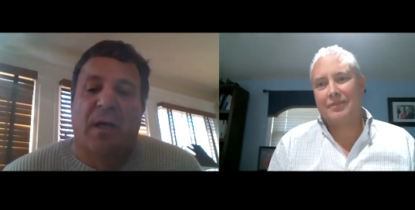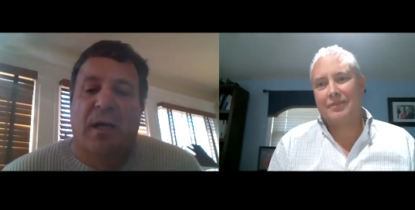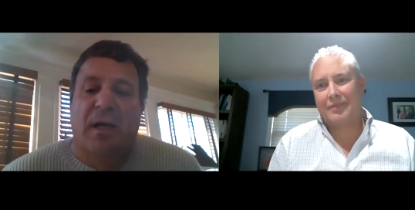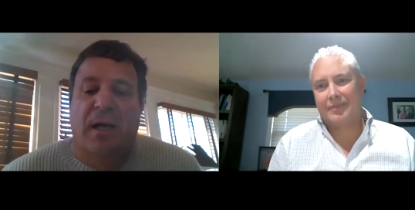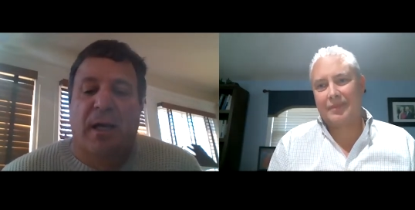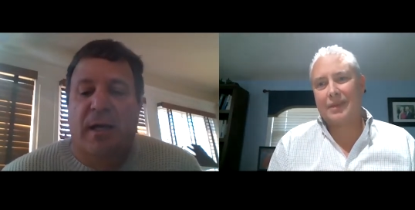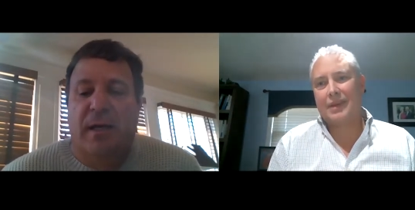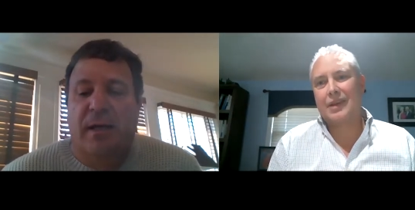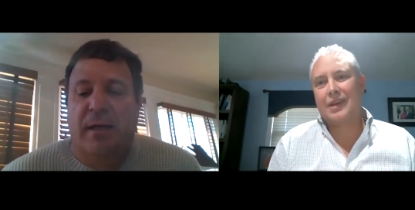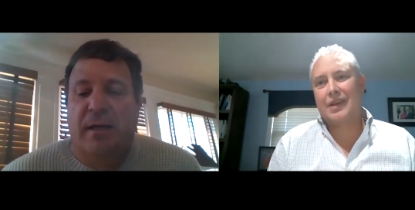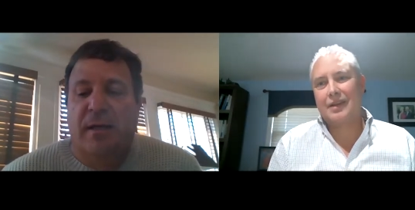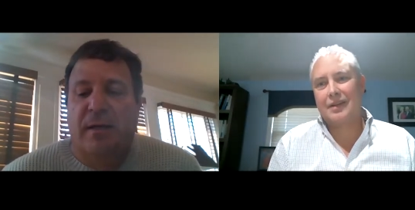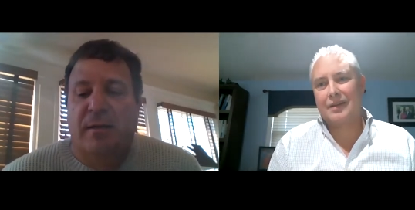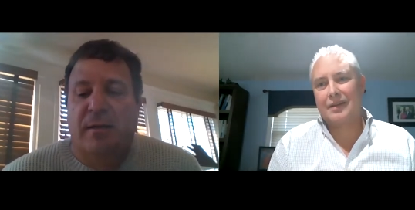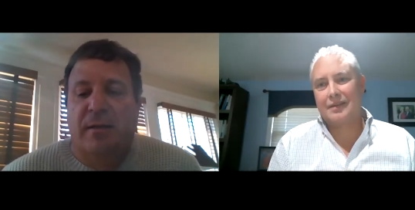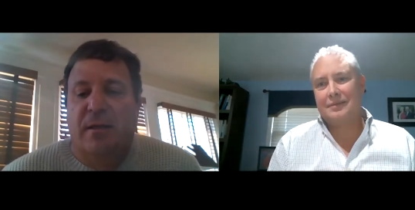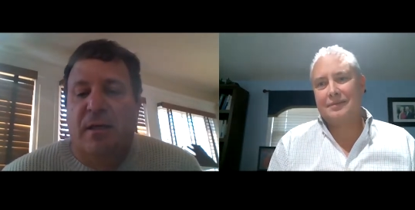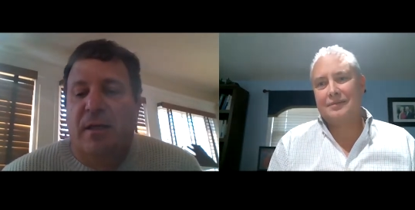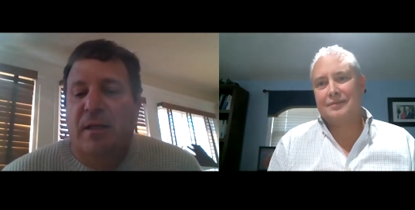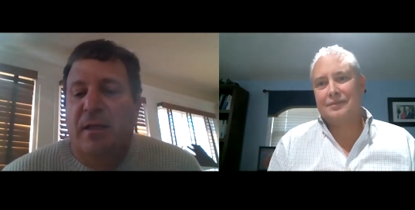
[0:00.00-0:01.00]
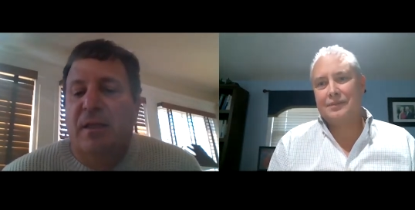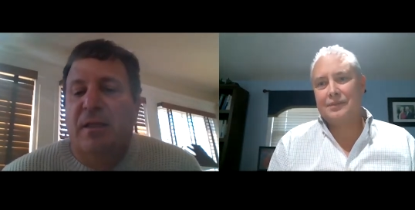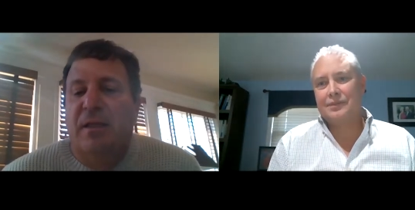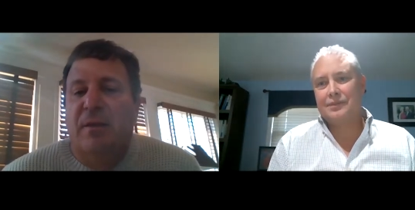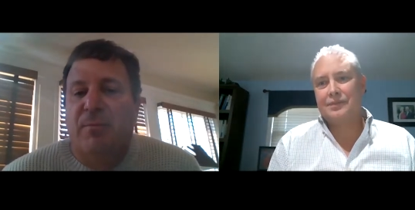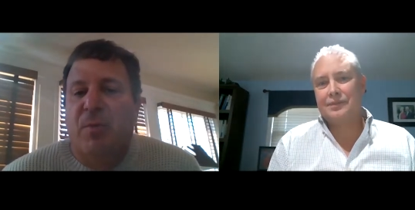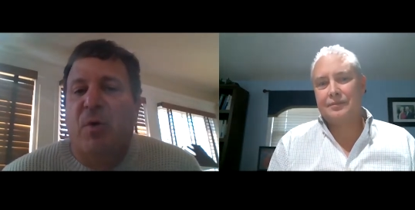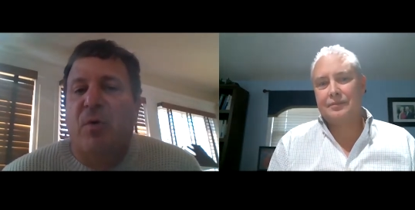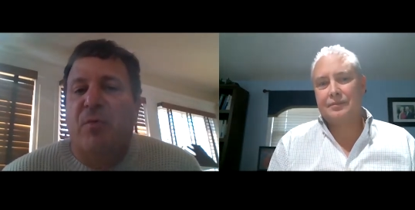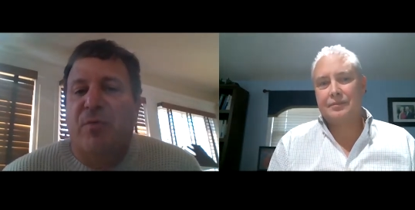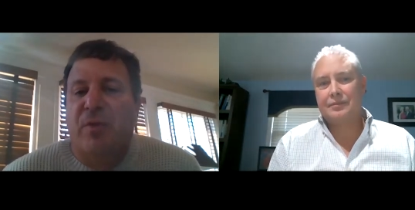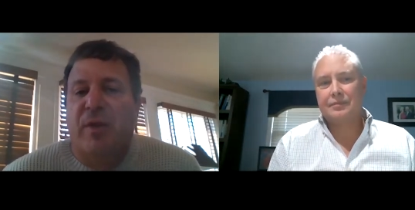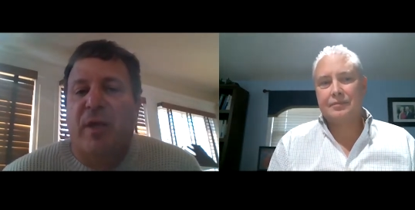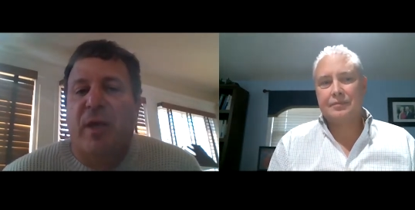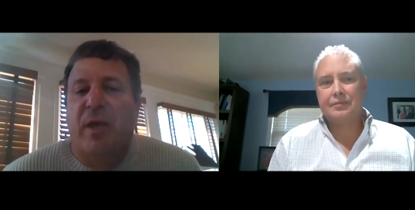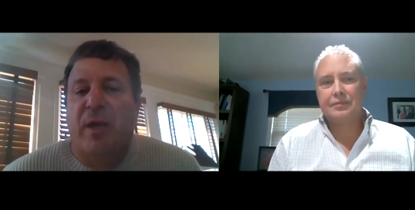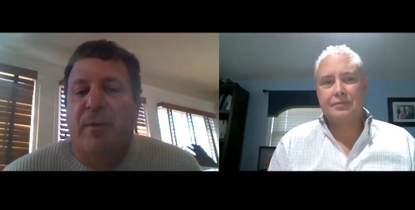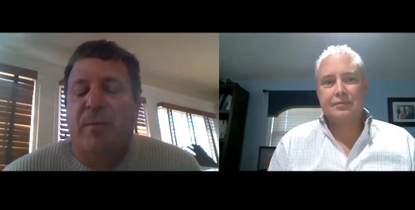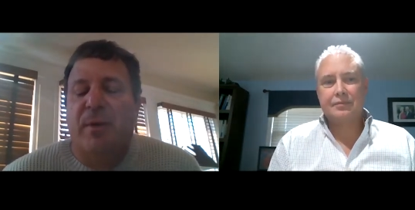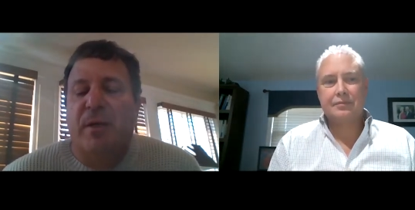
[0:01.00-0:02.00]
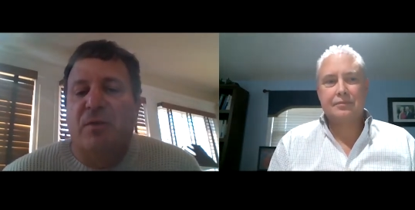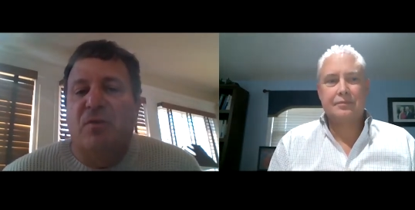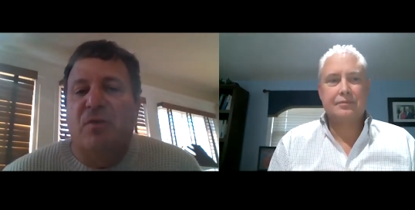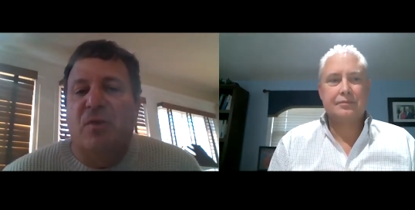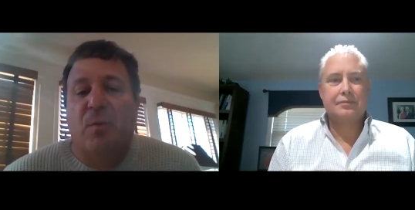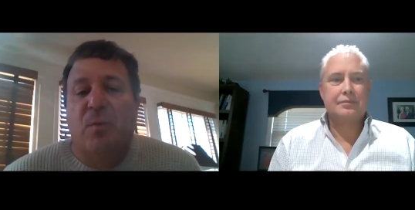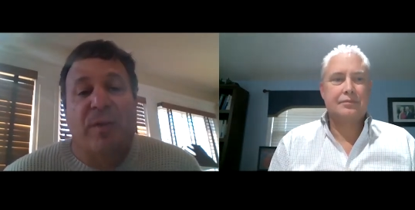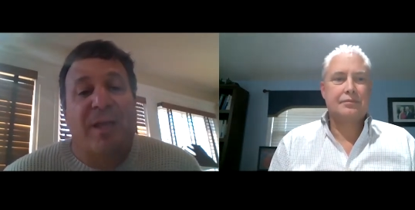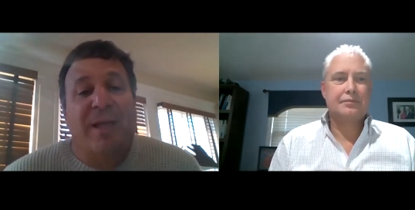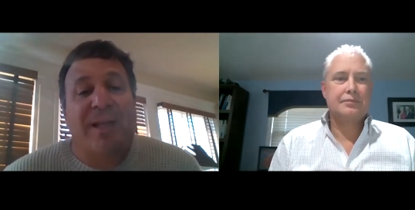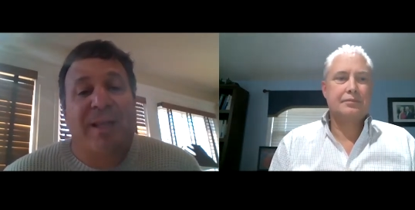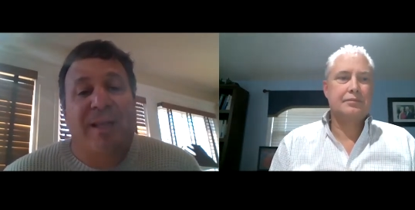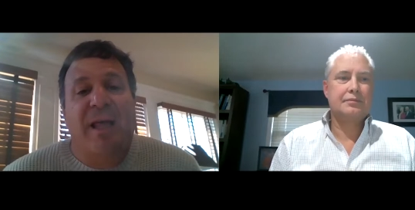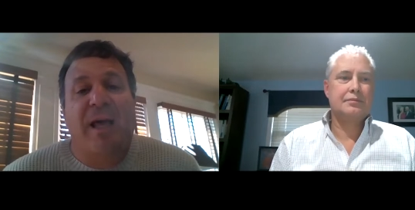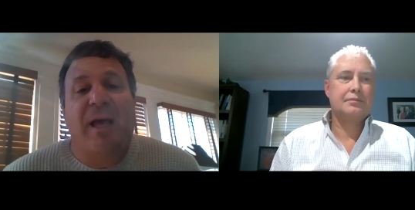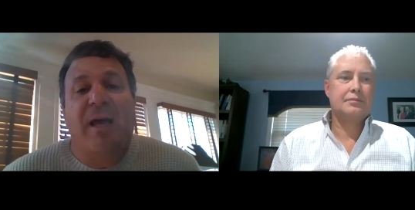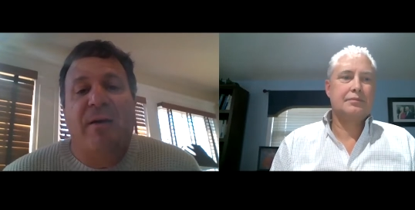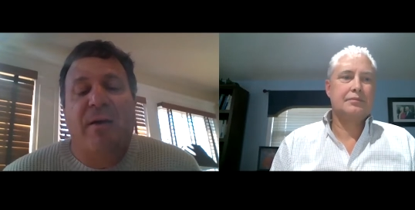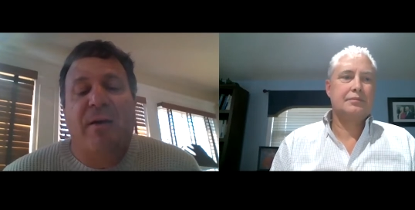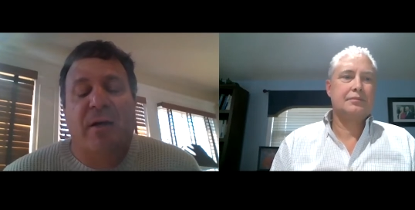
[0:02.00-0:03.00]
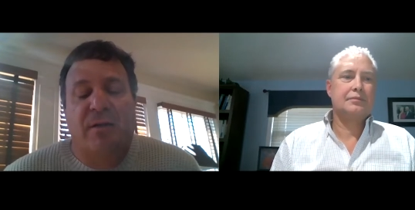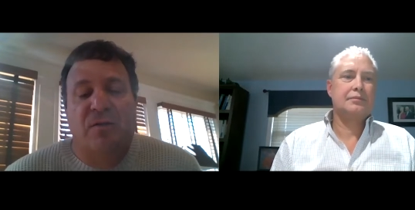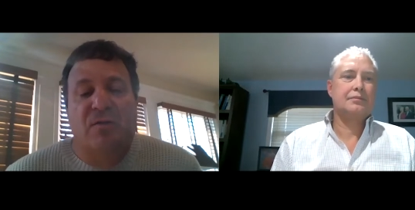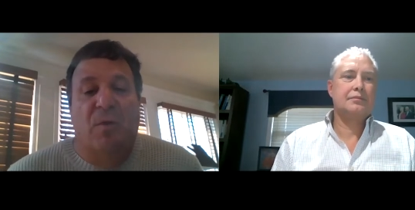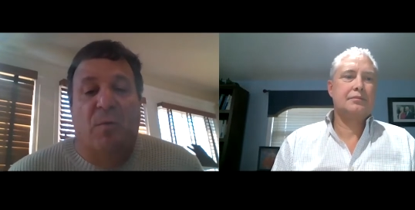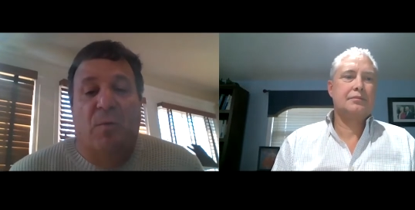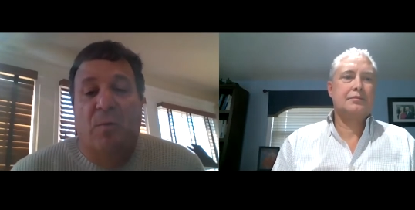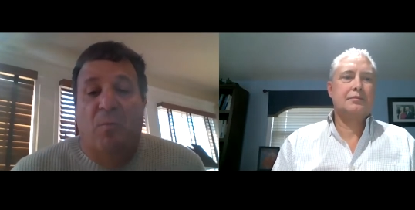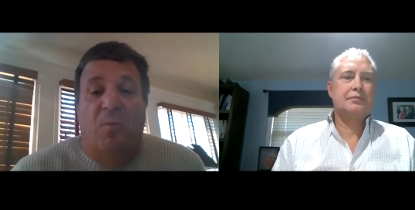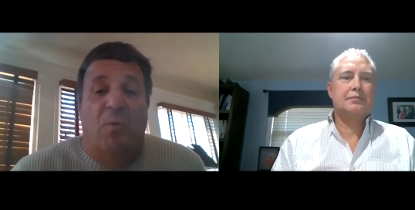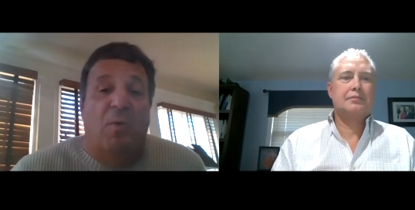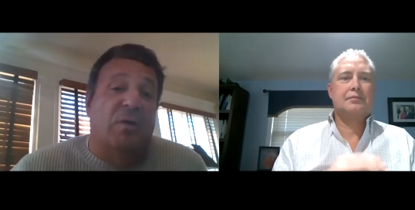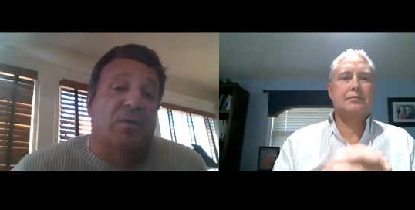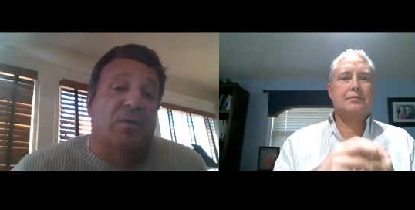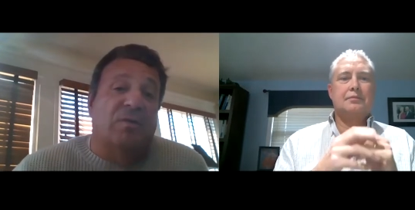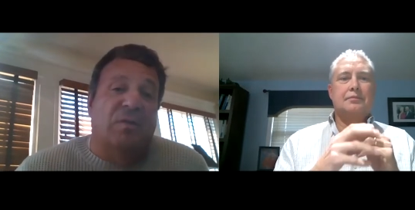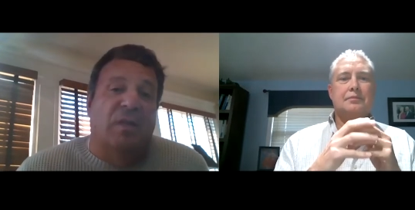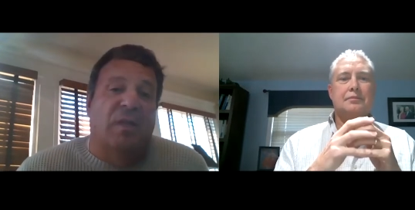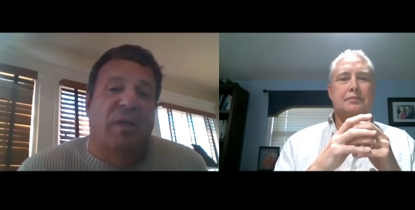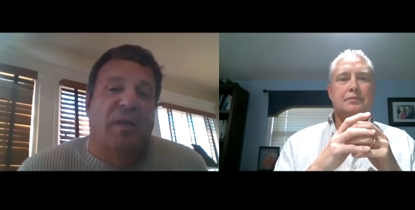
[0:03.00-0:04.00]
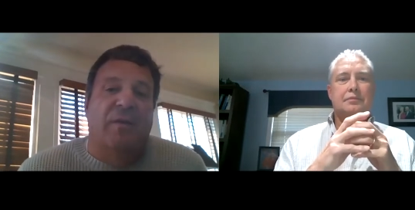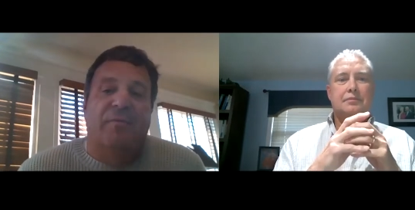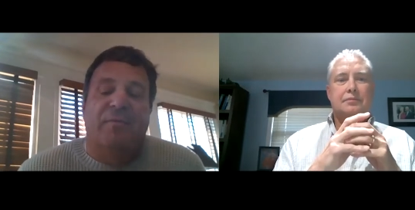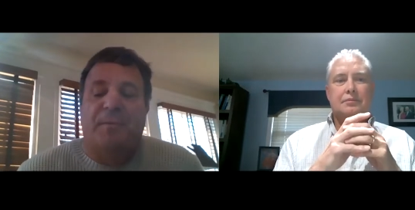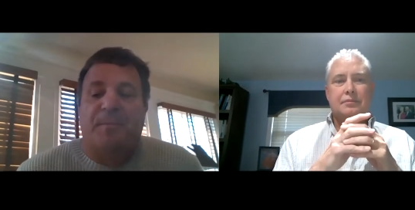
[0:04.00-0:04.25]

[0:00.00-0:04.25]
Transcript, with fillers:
Speaker 1: And I think both of them, and so when they left, and so when Walsh left,